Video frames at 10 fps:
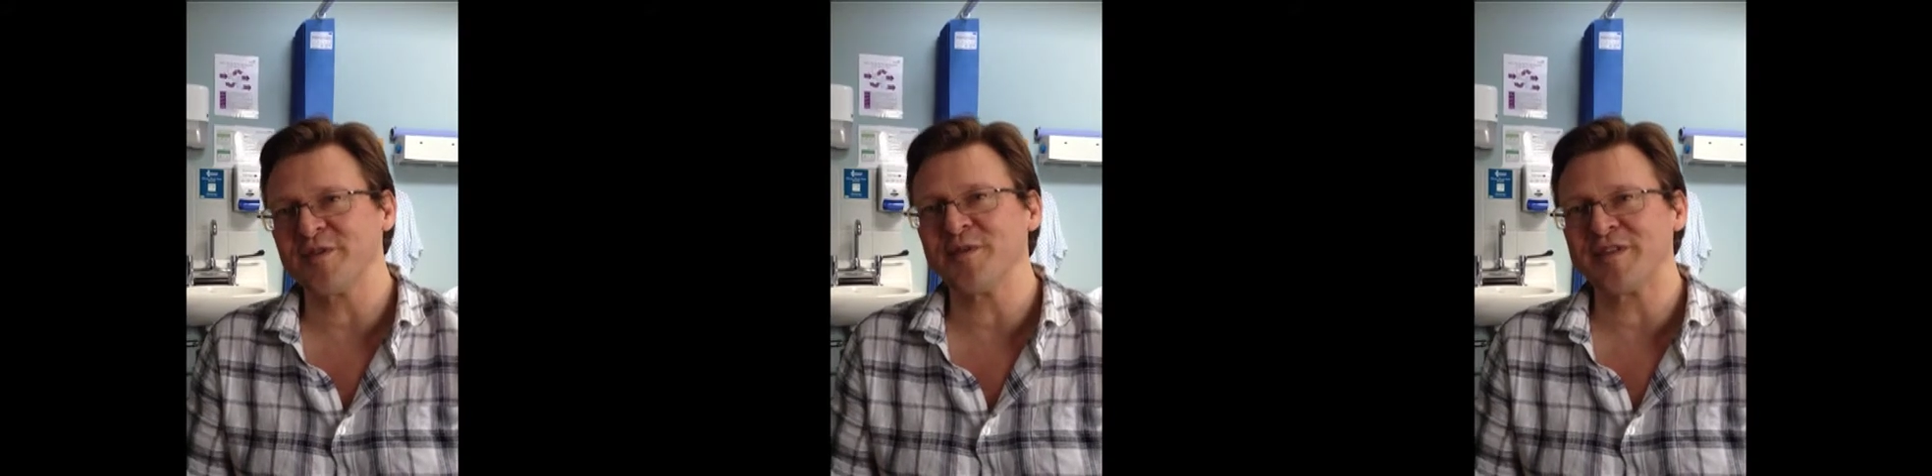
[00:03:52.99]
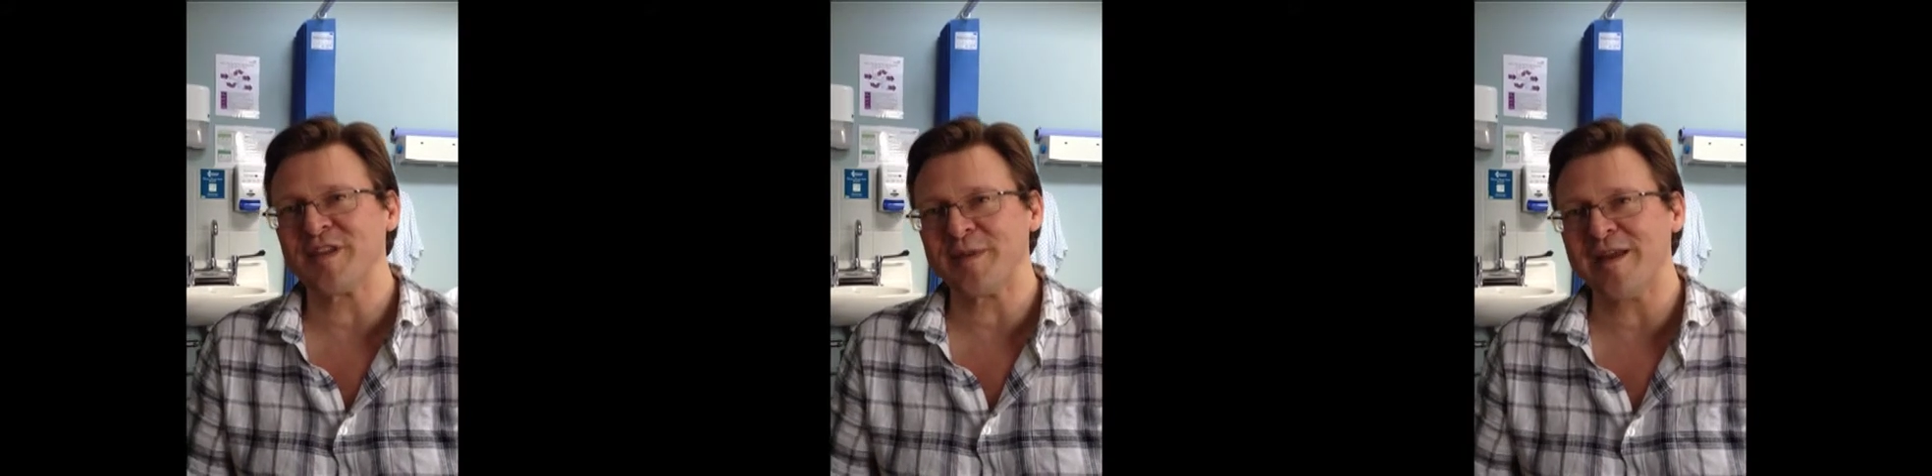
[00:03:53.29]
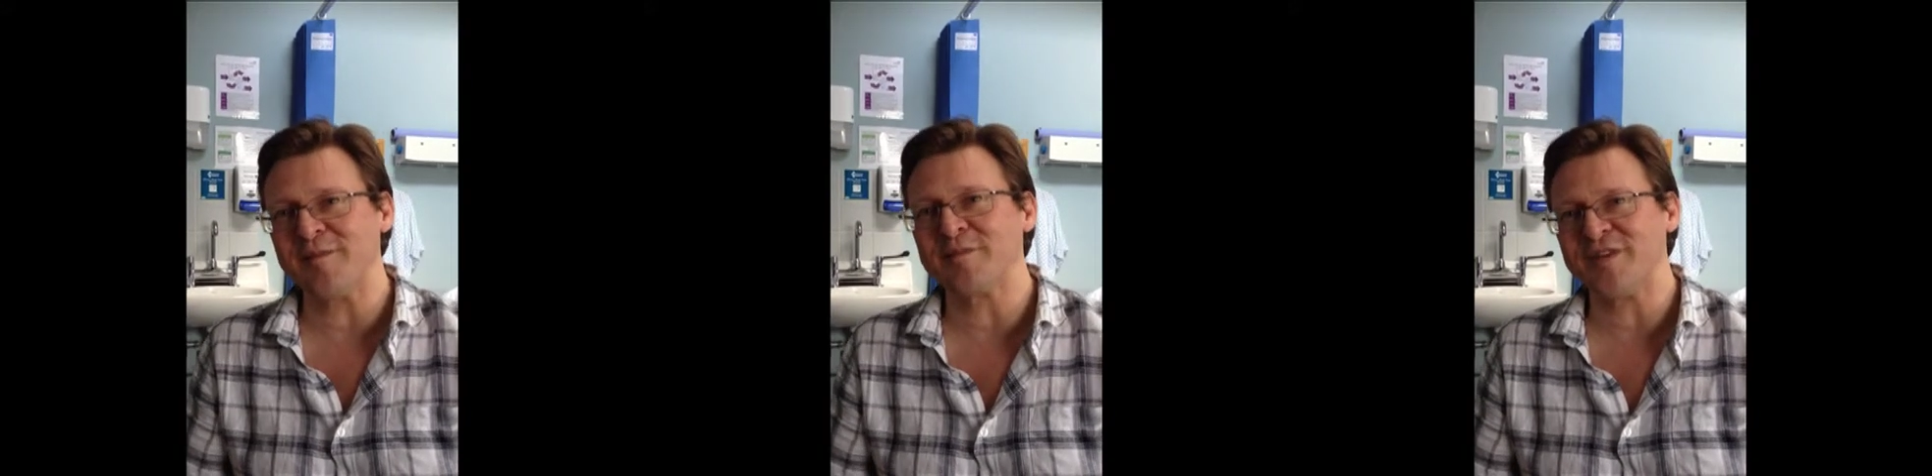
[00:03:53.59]
you always think about
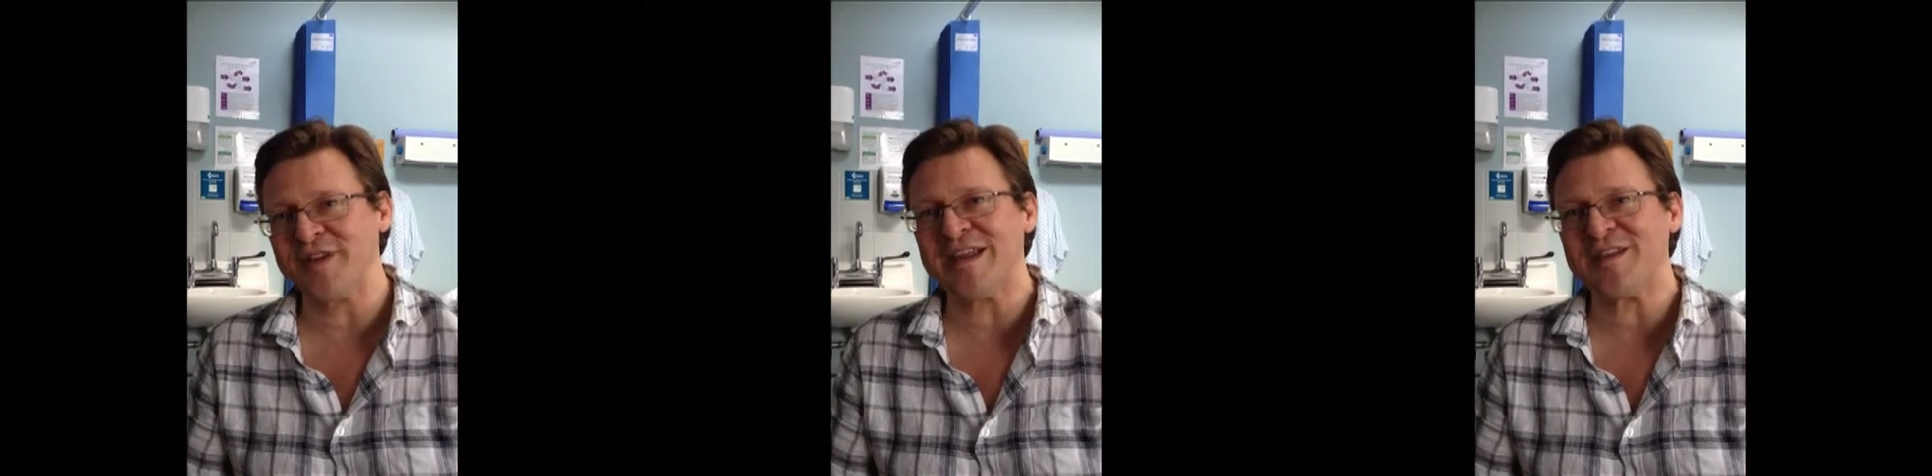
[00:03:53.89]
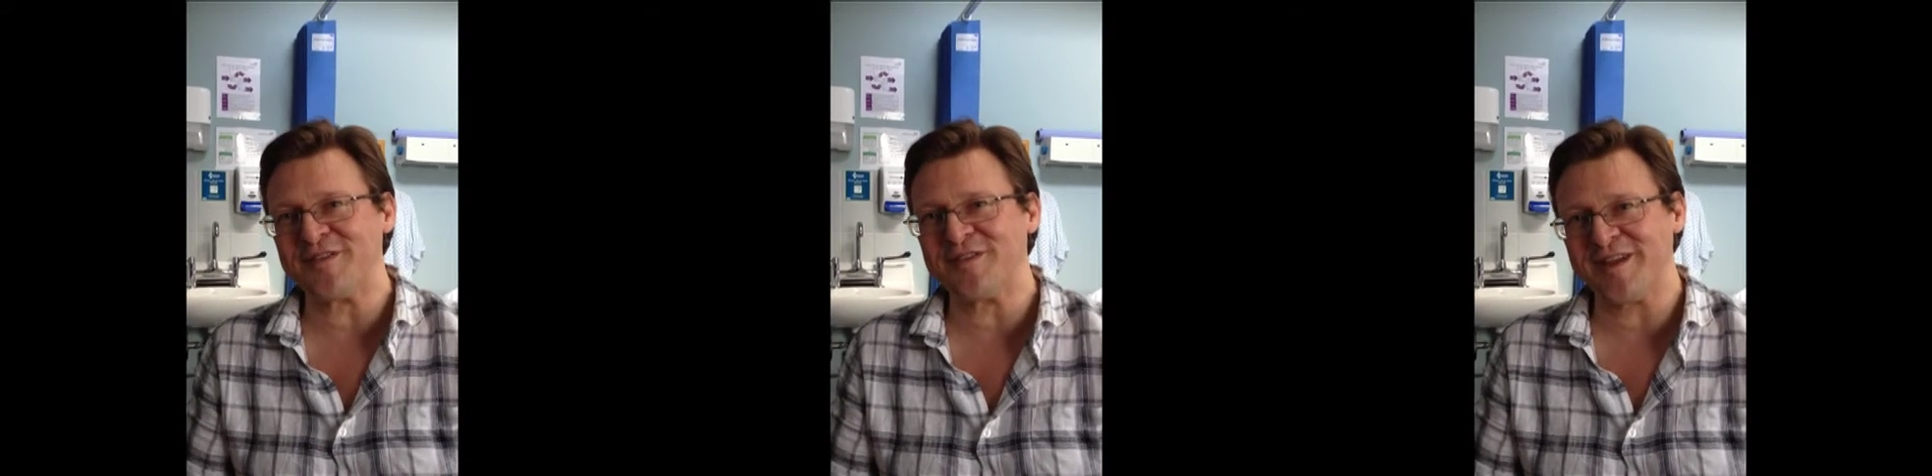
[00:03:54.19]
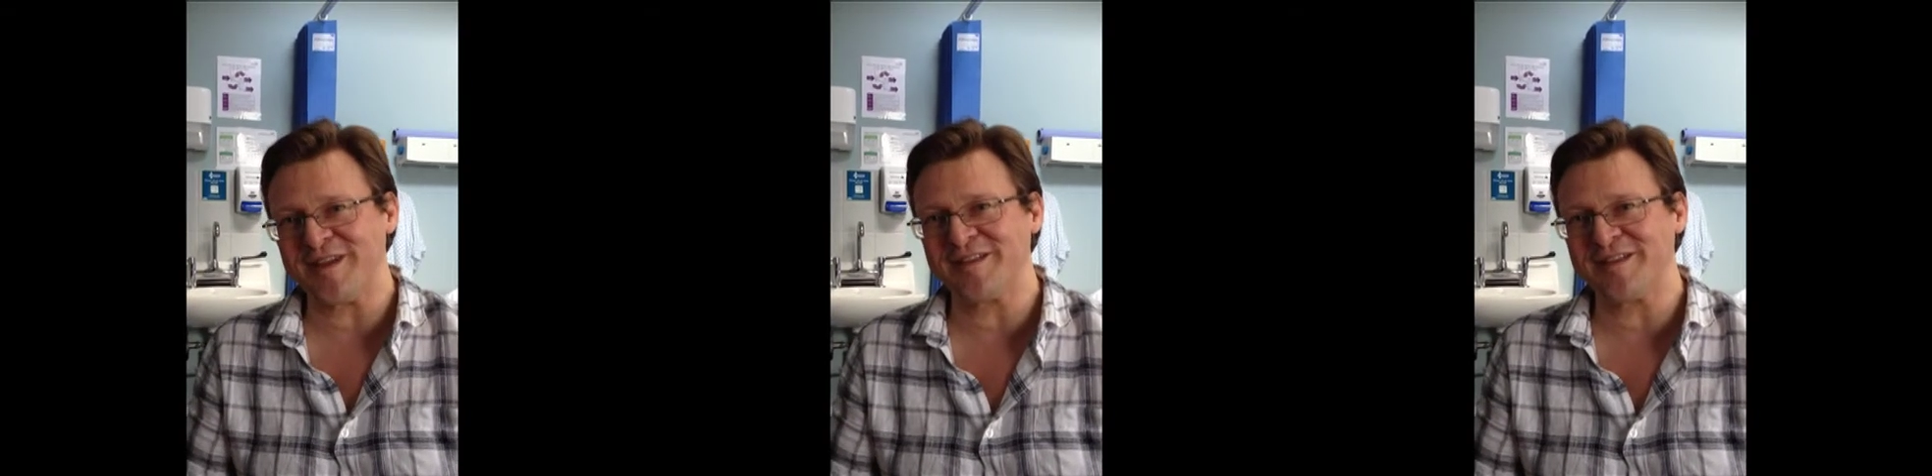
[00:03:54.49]
hips and knees and things.